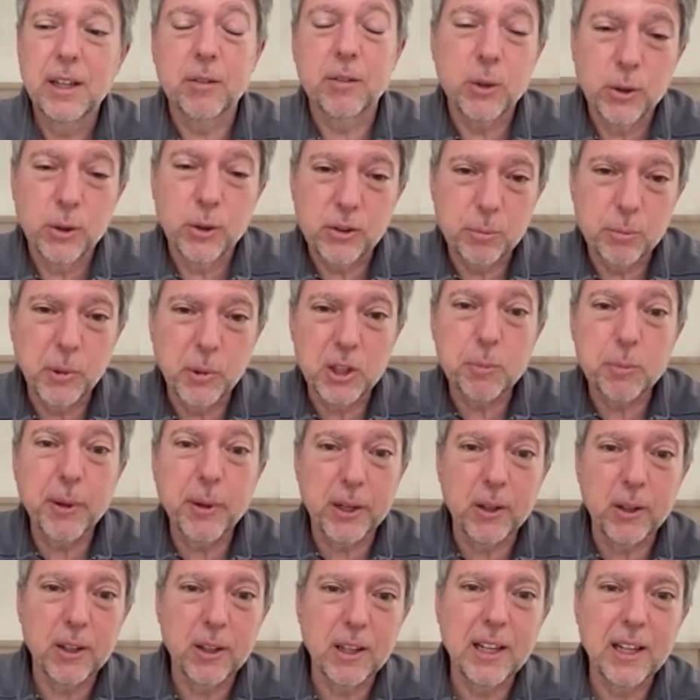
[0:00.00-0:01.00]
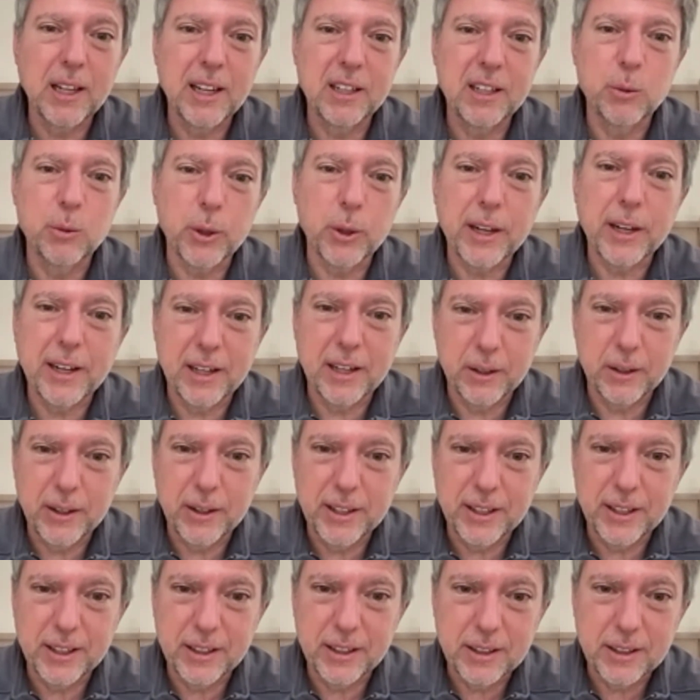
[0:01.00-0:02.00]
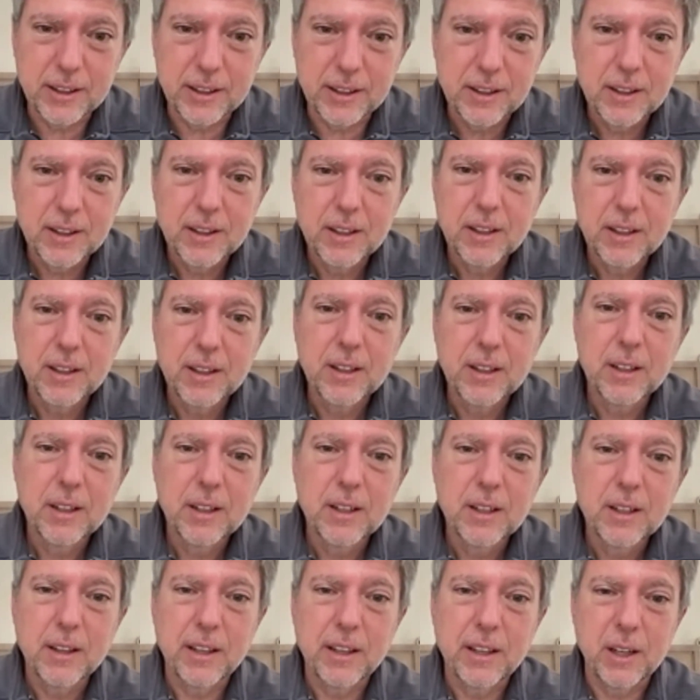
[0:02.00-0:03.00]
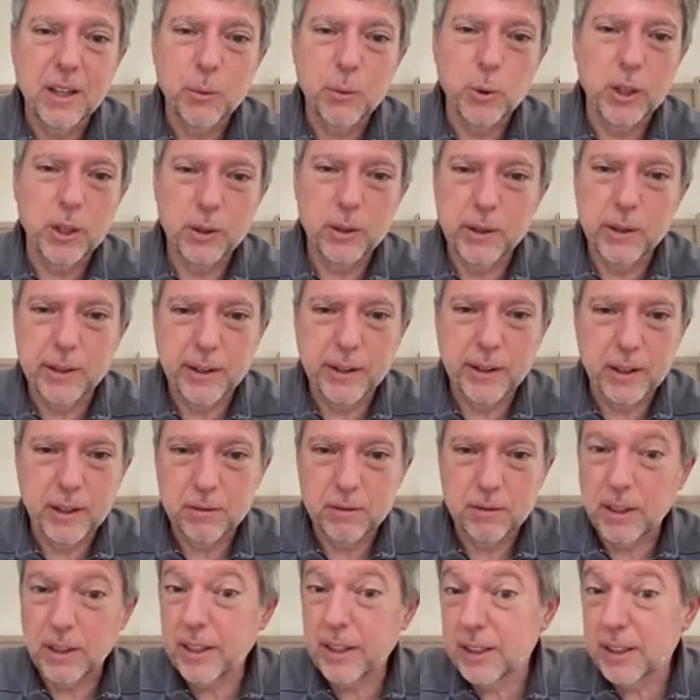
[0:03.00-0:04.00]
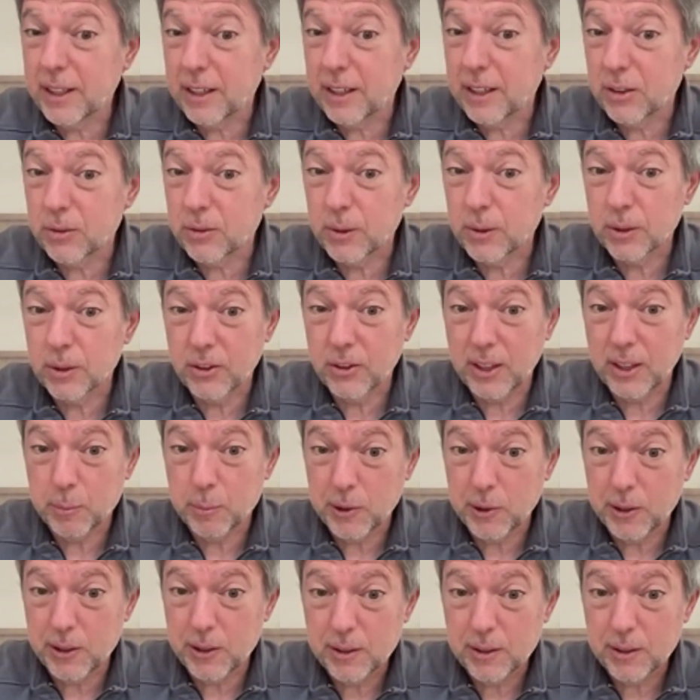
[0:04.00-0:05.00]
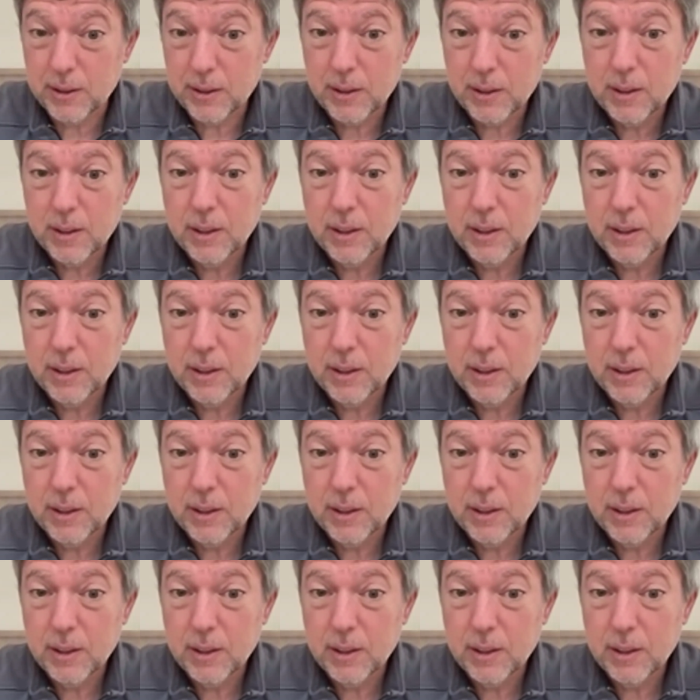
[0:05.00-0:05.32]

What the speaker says: and of course much better aligned with higher ed than what you get out of Lightcast, for example.